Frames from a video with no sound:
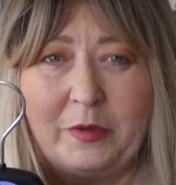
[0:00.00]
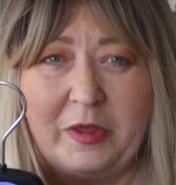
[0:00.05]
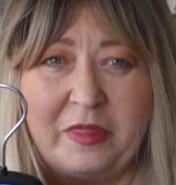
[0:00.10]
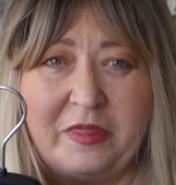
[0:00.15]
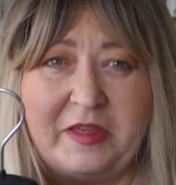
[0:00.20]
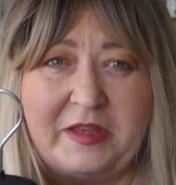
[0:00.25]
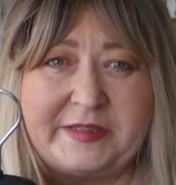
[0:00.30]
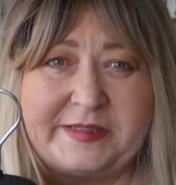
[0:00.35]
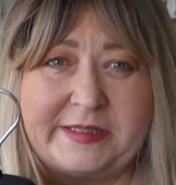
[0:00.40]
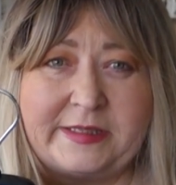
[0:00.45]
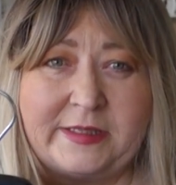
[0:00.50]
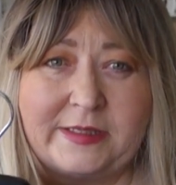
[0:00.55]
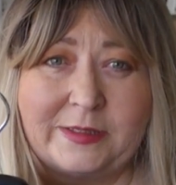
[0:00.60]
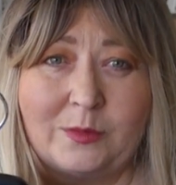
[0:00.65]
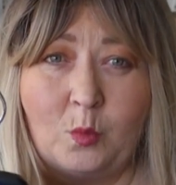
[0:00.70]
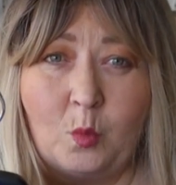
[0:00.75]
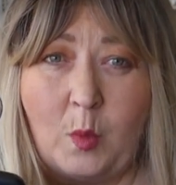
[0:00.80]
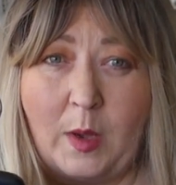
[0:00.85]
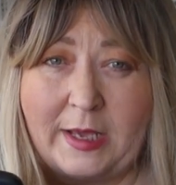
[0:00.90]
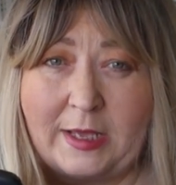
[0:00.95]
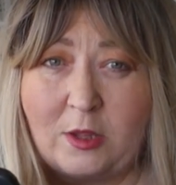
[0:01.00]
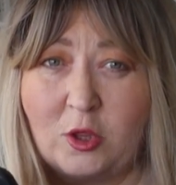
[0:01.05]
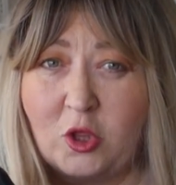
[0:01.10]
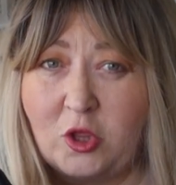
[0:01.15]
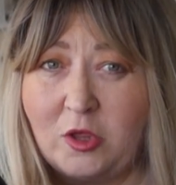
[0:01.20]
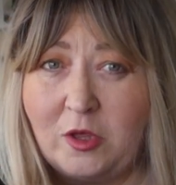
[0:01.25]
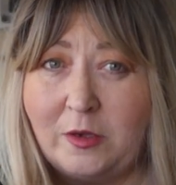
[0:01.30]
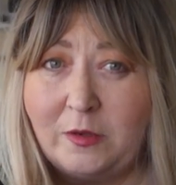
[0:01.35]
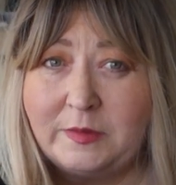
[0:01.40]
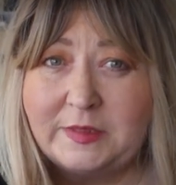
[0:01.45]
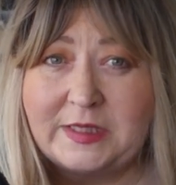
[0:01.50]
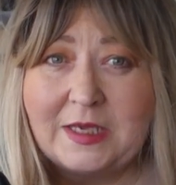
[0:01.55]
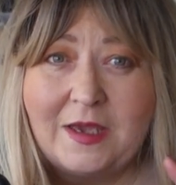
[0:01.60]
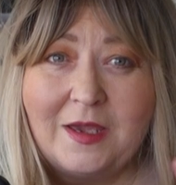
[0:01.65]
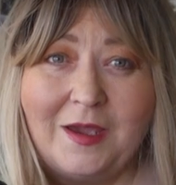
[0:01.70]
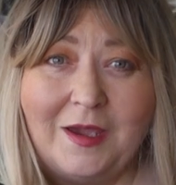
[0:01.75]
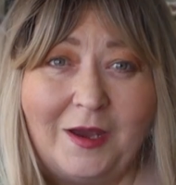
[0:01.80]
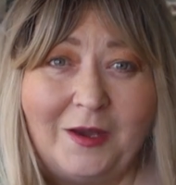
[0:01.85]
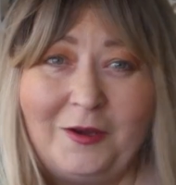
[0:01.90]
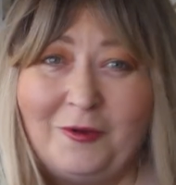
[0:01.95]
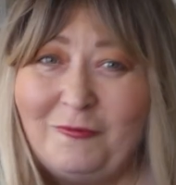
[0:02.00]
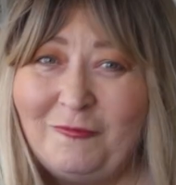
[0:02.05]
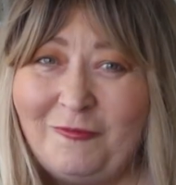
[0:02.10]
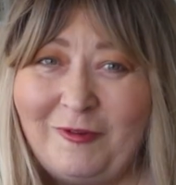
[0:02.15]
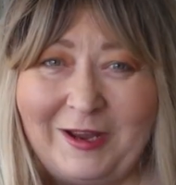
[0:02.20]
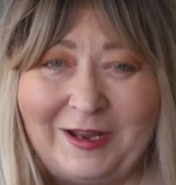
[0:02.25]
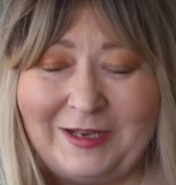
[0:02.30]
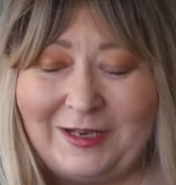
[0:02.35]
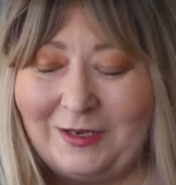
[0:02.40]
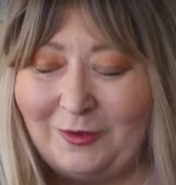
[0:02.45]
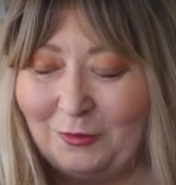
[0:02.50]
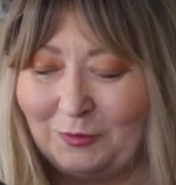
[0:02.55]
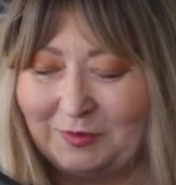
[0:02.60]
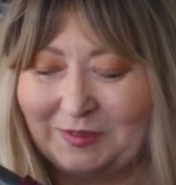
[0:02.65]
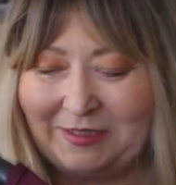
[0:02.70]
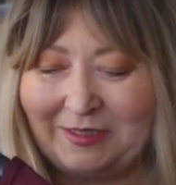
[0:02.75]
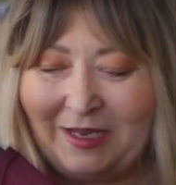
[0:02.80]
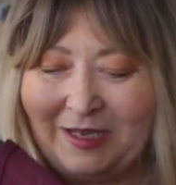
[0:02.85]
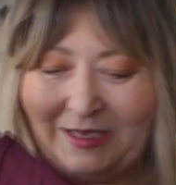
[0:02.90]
with this and some white shoes, and it really looks